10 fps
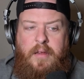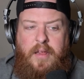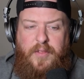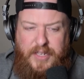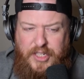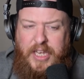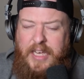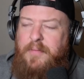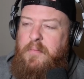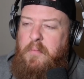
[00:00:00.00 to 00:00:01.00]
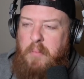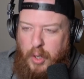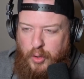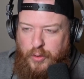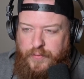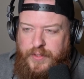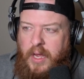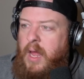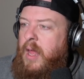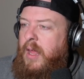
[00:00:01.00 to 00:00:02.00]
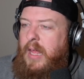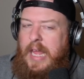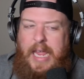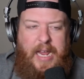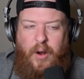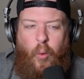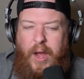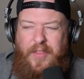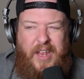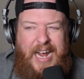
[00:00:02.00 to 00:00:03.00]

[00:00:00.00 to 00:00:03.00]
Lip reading: This kid moves in a way that